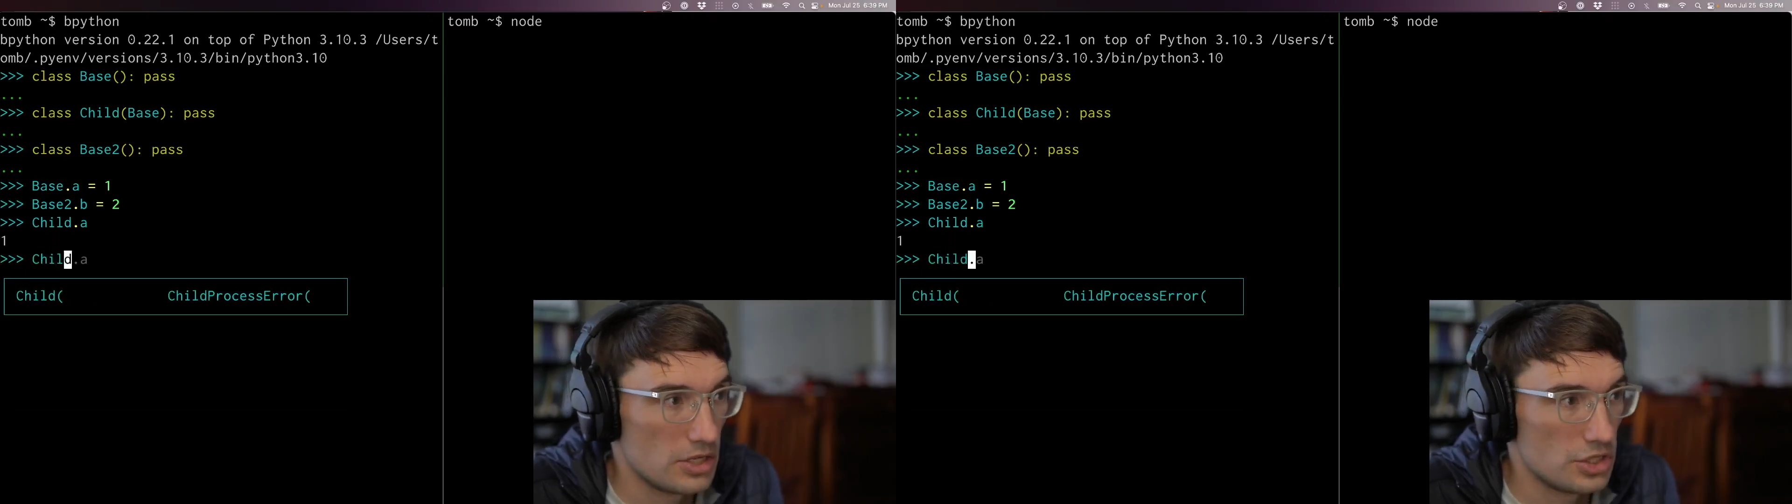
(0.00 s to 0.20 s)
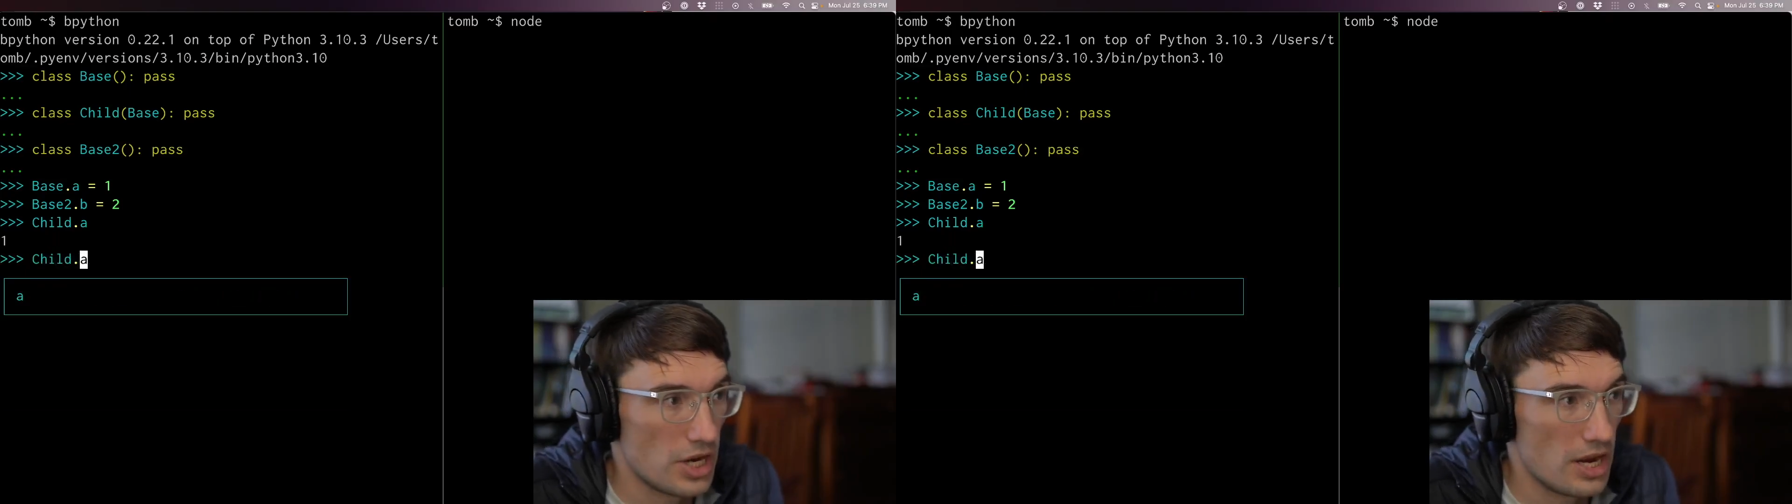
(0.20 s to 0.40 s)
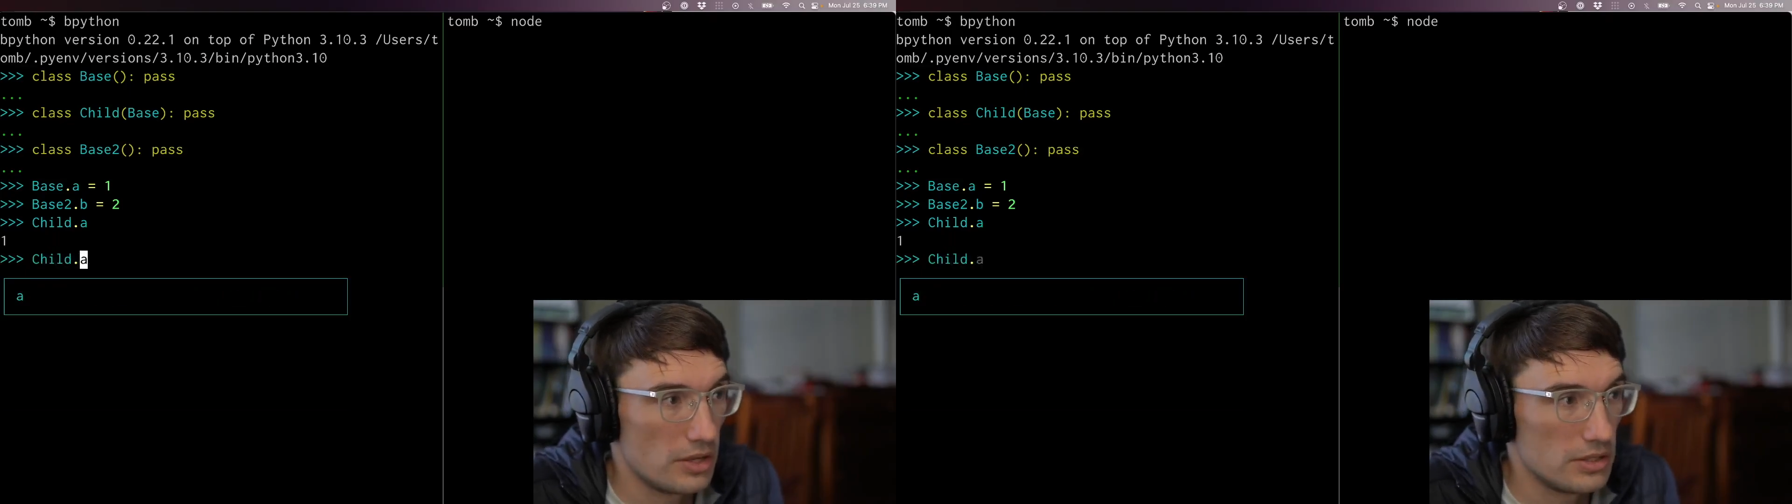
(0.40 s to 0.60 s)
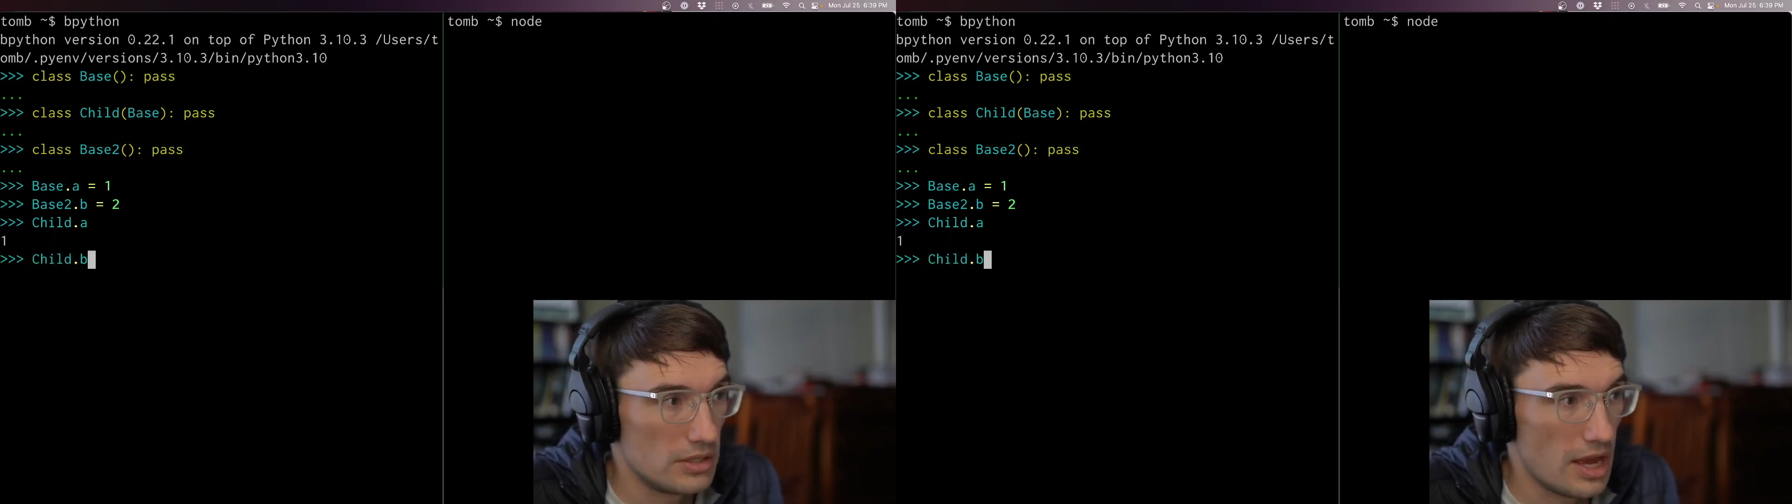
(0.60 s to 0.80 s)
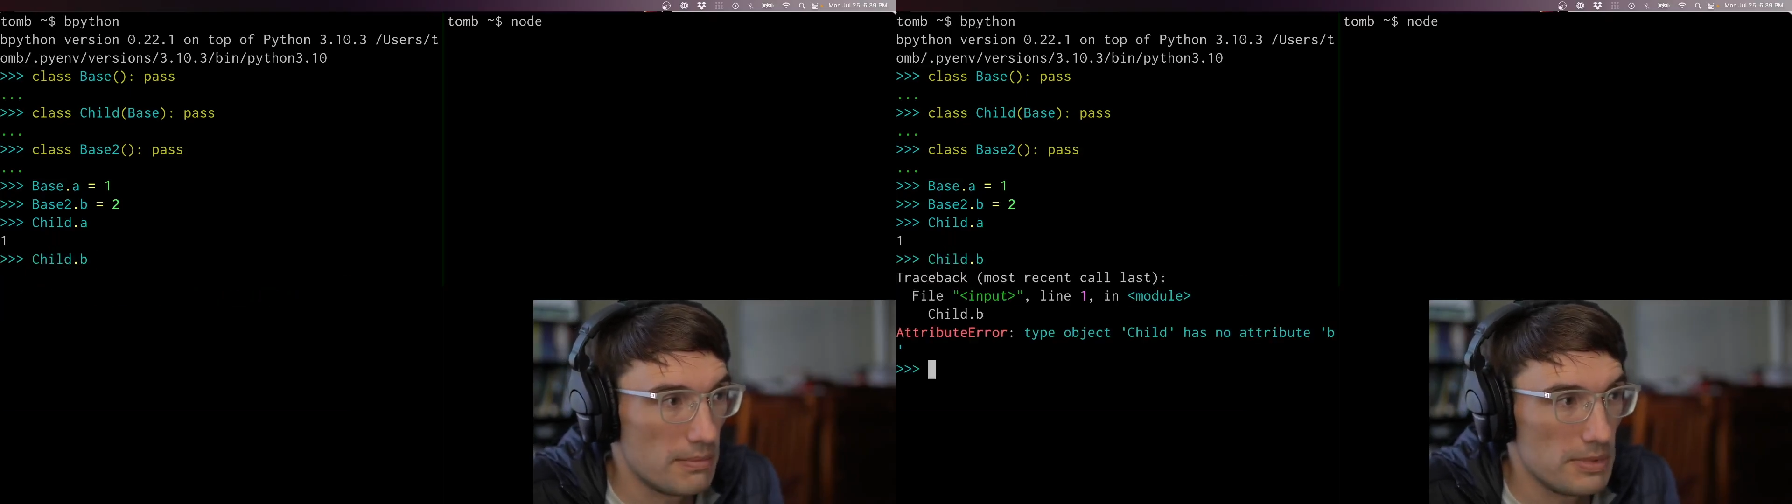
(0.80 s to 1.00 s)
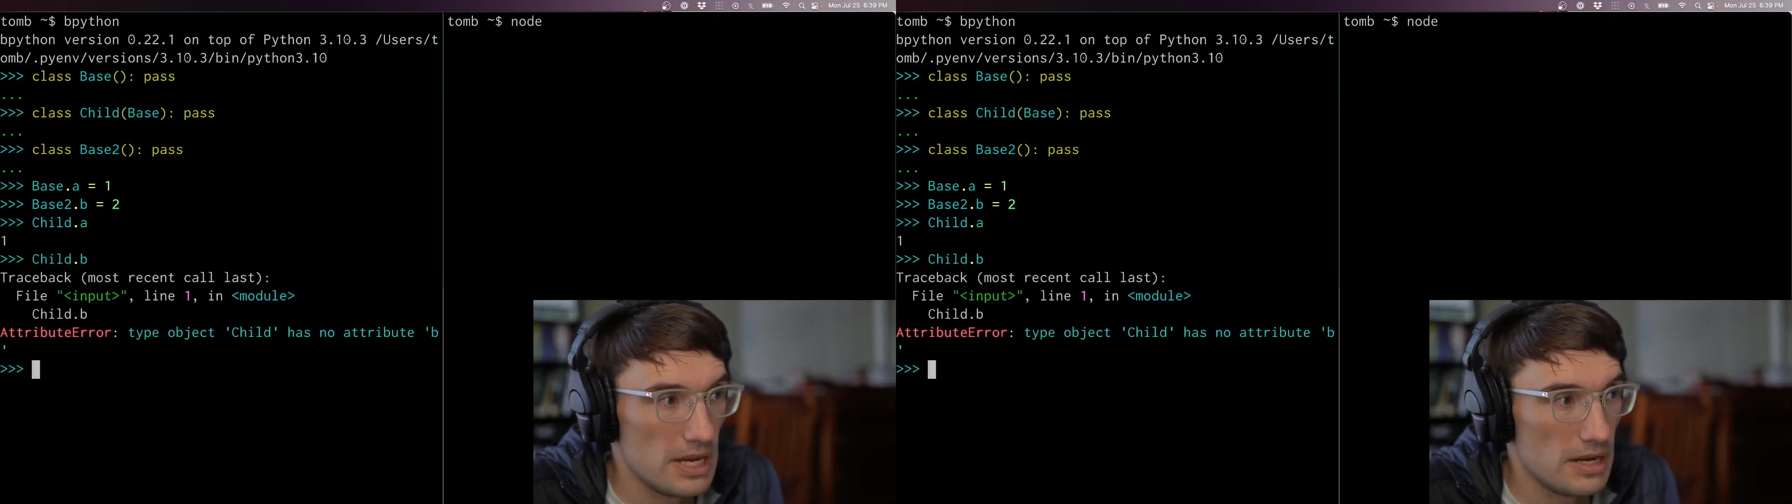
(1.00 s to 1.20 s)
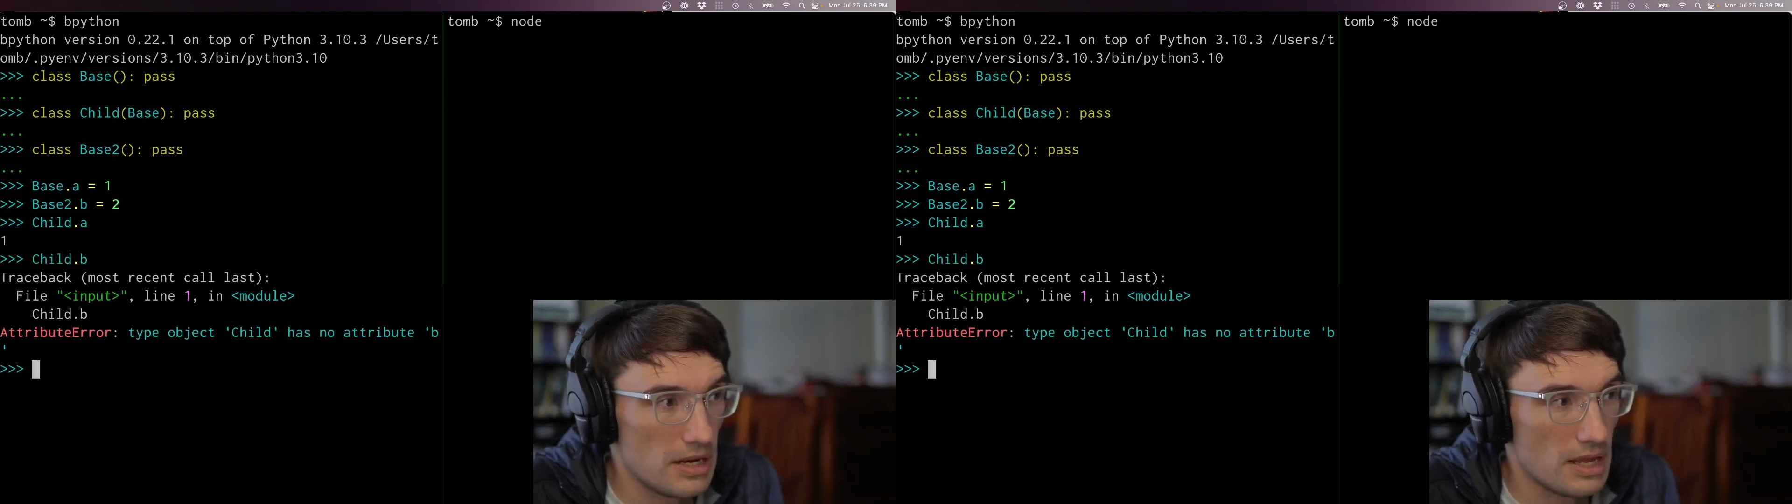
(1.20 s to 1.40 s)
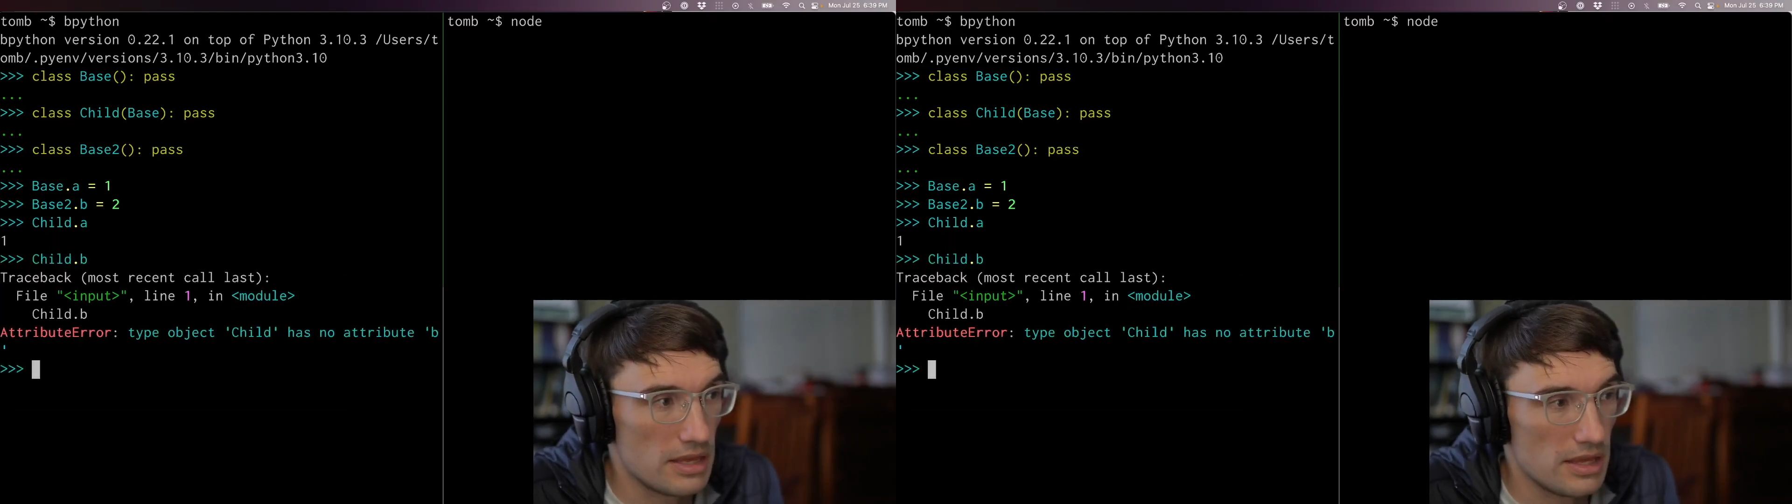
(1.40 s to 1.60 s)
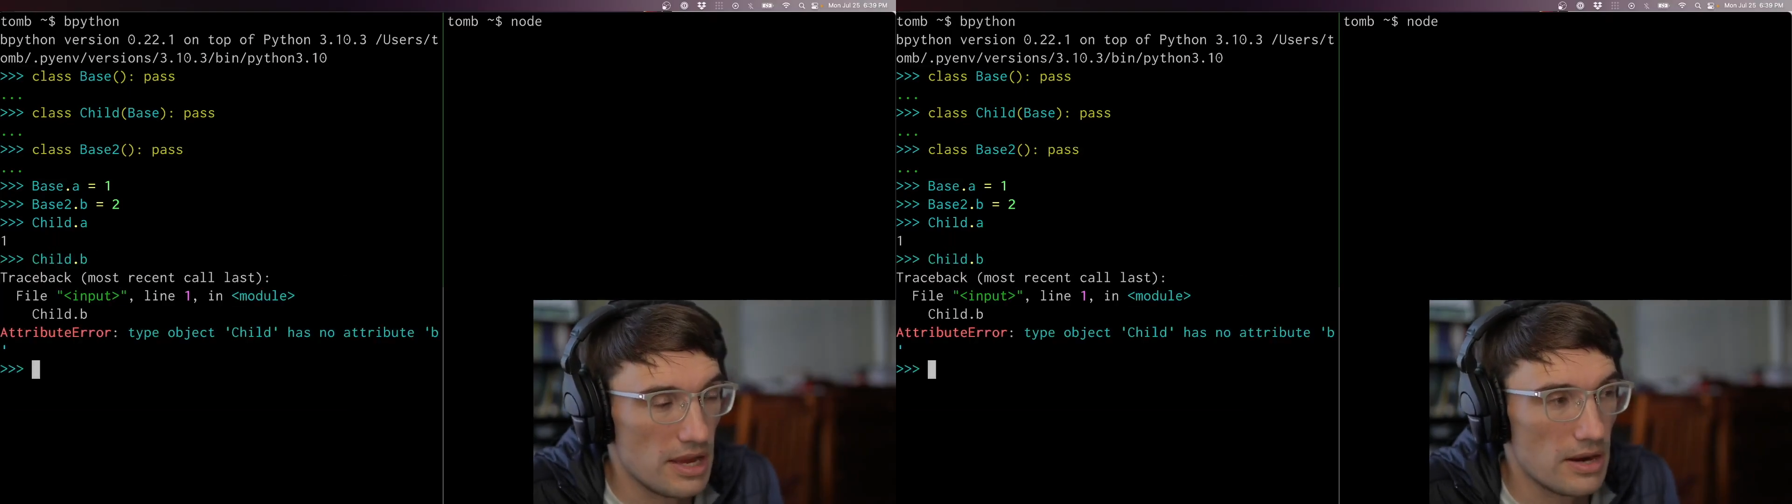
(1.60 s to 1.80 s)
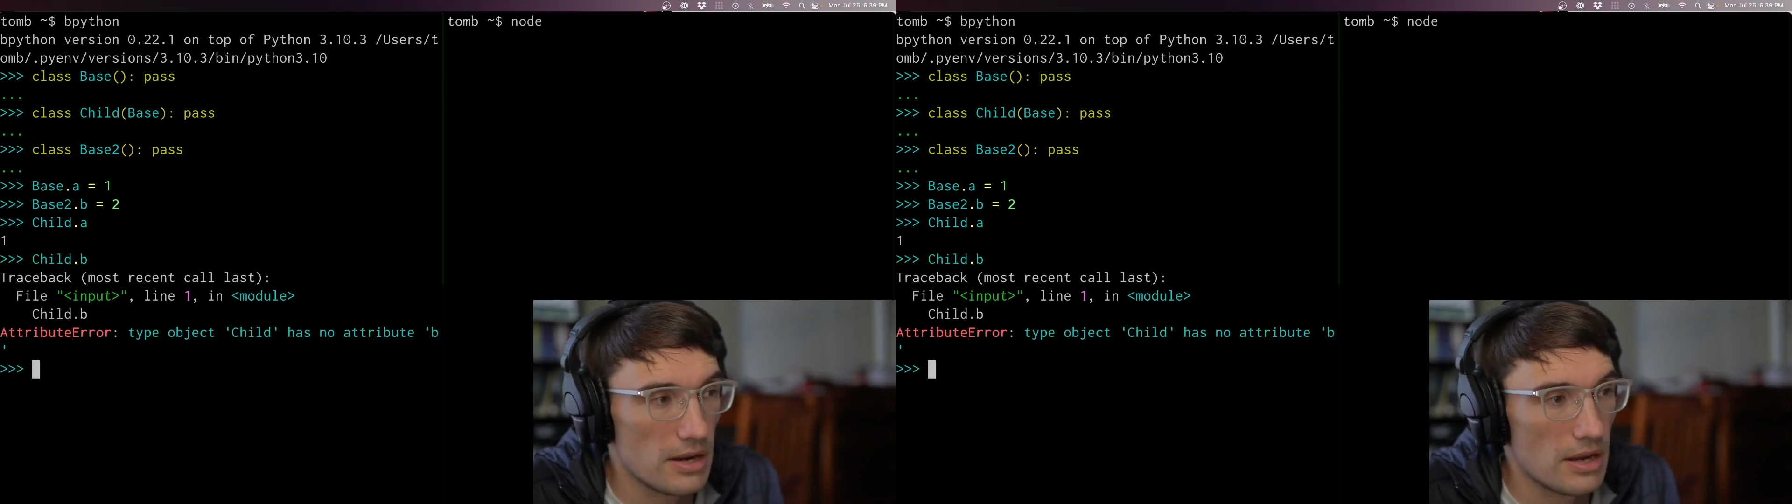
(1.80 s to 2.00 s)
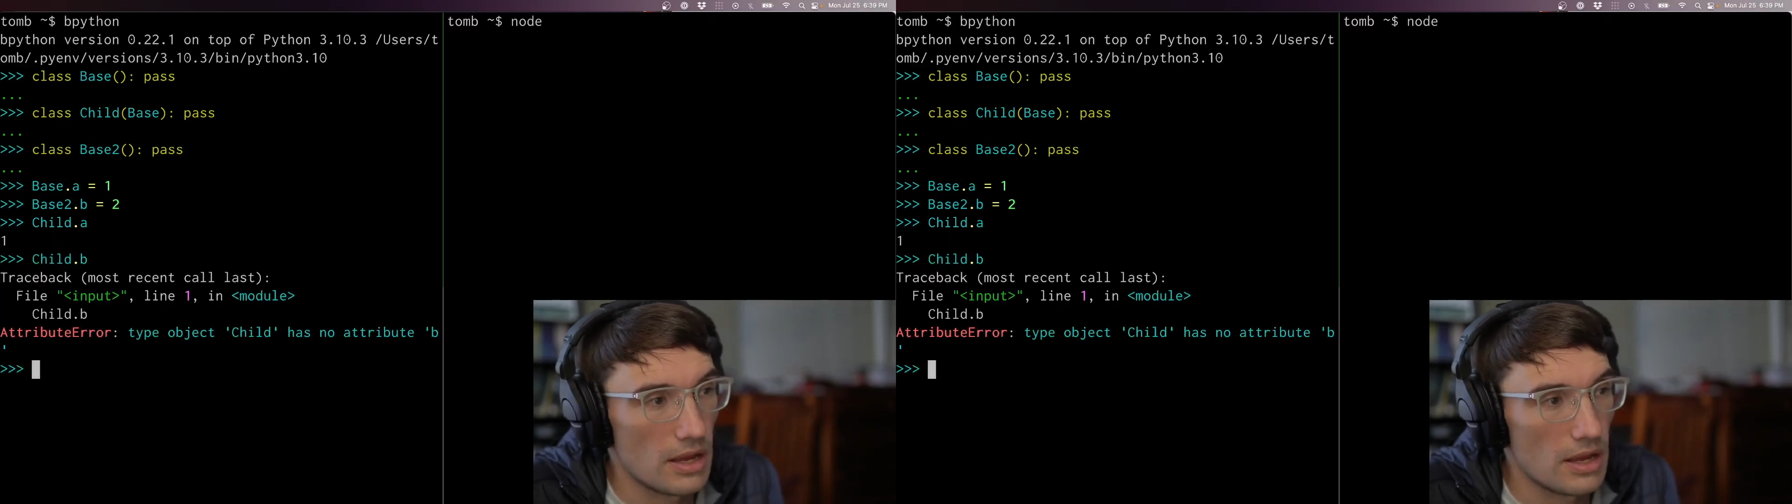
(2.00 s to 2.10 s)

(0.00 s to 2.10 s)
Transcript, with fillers: Child dot B, nothing there.